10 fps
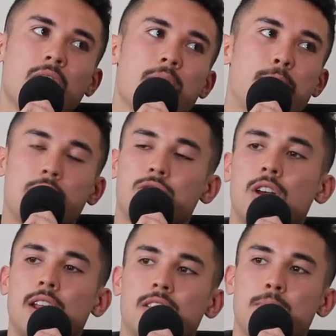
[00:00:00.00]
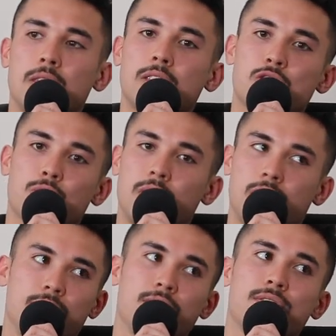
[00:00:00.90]
Yeah. But it turned out to be
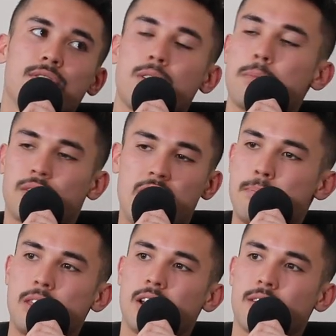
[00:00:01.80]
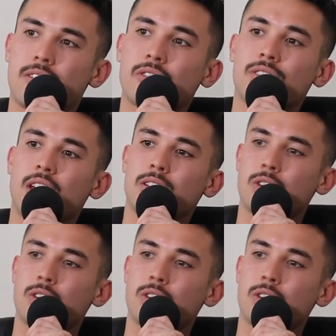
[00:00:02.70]
literally the most hippie thing I've ever seen.